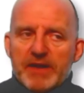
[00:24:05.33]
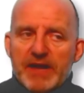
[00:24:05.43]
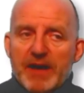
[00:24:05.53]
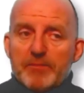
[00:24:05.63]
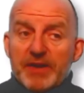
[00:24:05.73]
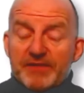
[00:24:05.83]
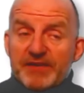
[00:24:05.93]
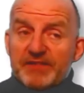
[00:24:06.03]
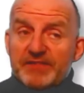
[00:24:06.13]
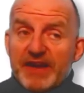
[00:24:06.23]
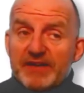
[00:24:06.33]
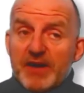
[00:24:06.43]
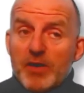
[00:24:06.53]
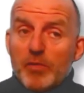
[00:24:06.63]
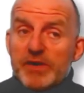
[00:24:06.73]
Yeah, but as I said,
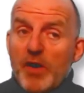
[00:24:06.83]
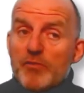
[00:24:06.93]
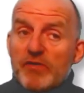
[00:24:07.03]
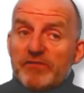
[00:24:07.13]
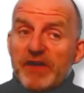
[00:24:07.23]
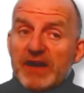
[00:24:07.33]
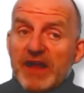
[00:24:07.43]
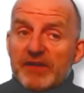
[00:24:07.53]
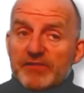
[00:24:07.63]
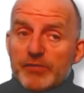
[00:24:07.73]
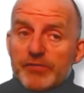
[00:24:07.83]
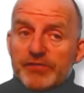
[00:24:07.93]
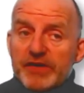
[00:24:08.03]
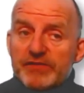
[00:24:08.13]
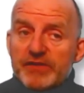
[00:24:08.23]
we don't reveal our
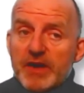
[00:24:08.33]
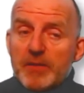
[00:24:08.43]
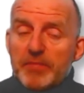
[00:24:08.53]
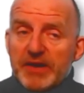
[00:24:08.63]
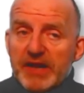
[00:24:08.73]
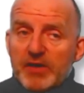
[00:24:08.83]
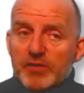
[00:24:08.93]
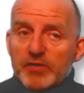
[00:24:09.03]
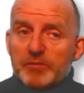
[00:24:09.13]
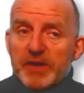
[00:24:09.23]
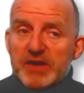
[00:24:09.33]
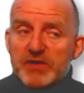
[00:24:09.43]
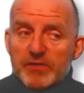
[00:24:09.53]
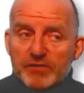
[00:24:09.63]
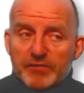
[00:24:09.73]
sources, but it could be
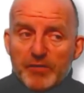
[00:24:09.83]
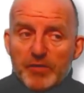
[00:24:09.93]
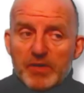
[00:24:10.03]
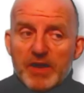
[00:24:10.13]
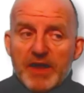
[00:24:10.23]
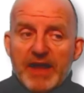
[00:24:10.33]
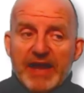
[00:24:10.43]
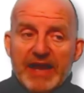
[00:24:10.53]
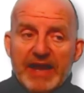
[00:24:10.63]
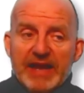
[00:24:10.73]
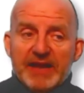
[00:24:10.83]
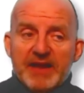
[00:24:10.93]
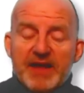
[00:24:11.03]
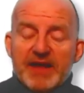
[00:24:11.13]
useful in